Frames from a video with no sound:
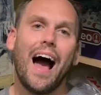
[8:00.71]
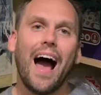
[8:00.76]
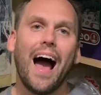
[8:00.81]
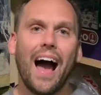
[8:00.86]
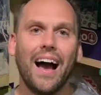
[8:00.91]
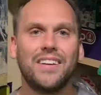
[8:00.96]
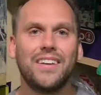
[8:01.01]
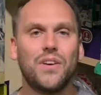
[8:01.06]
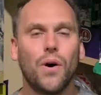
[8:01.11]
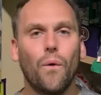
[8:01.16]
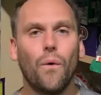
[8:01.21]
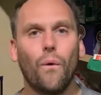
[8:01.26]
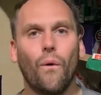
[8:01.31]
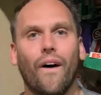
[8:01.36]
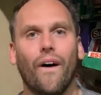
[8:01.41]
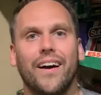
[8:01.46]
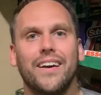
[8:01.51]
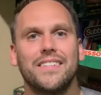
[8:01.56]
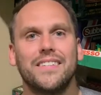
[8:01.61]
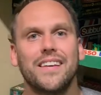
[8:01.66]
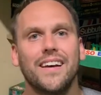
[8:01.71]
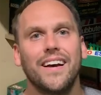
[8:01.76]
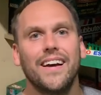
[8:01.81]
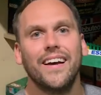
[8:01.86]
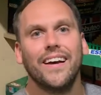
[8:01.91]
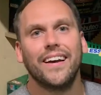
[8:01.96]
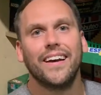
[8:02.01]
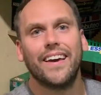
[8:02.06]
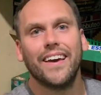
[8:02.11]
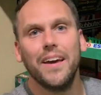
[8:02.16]
As always,
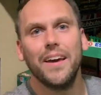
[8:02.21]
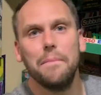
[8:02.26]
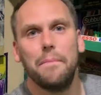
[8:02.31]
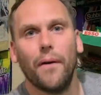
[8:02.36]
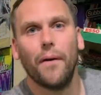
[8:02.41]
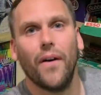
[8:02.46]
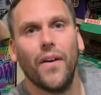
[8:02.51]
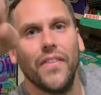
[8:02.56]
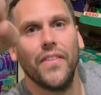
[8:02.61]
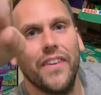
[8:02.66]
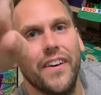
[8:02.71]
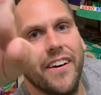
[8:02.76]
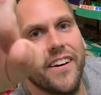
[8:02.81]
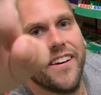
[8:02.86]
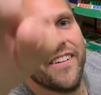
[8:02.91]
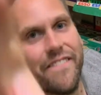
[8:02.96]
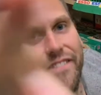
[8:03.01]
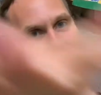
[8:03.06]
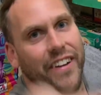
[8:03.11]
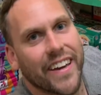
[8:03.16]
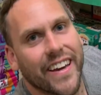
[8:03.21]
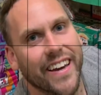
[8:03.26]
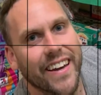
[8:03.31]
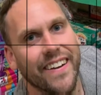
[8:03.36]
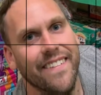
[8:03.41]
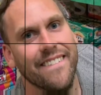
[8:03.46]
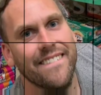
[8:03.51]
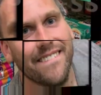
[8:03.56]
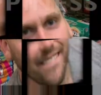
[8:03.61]
keep on flicking.